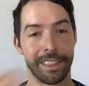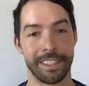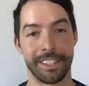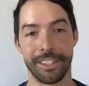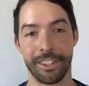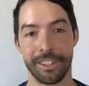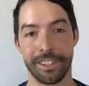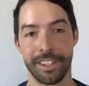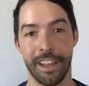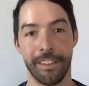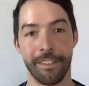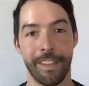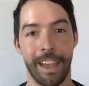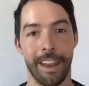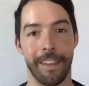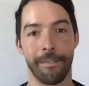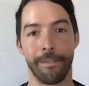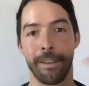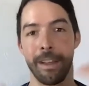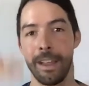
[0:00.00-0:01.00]
make this yourself,
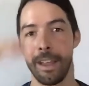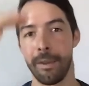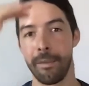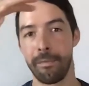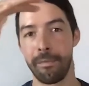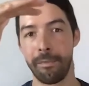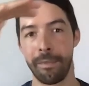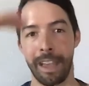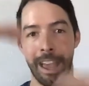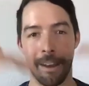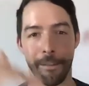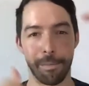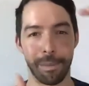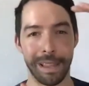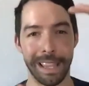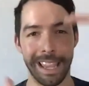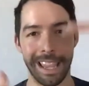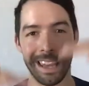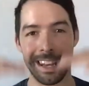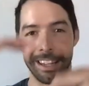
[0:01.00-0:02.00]
kind of
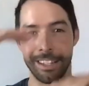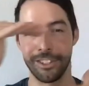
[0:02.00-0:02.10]
plan